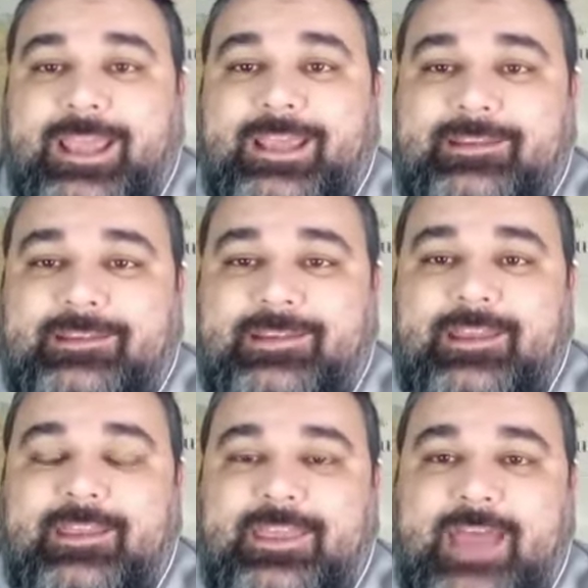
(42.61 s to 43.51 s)

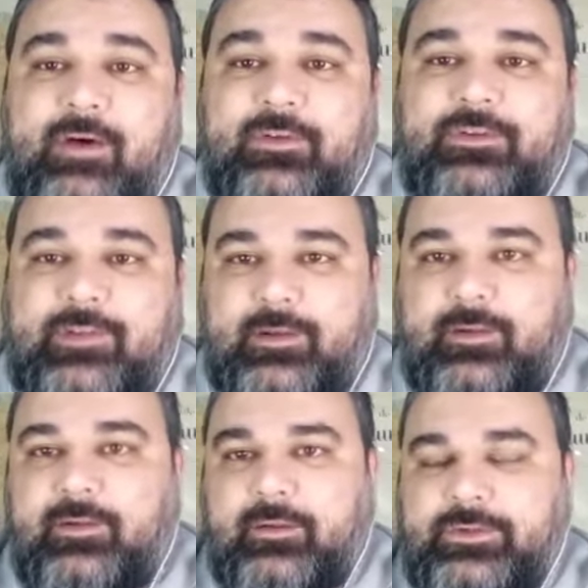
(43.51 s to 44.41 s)

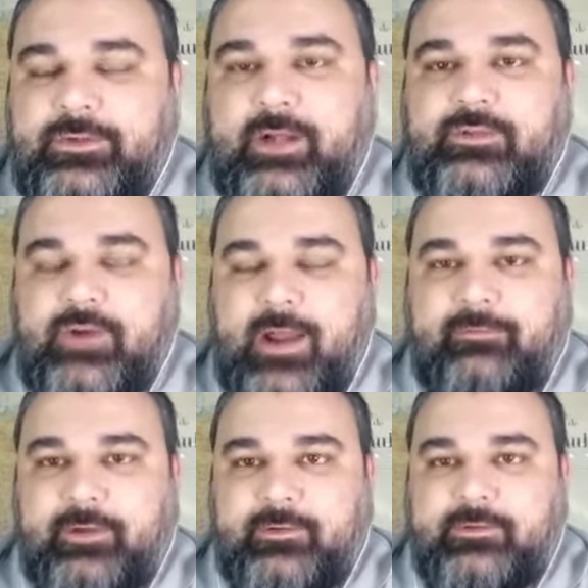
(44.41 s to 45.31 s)
80,000 truck
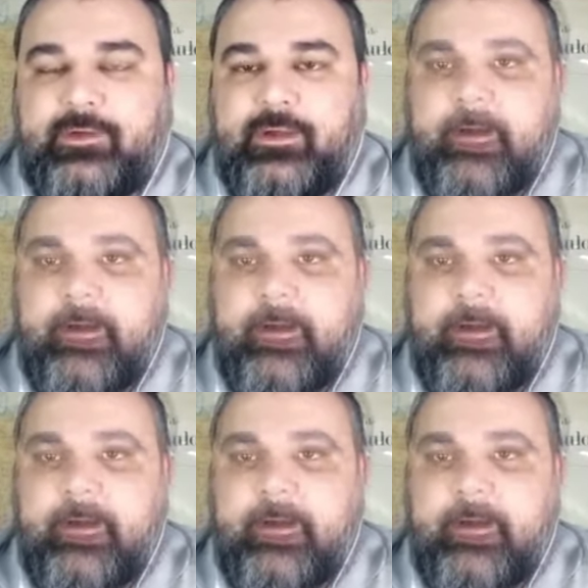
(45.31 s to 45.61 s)
drivers.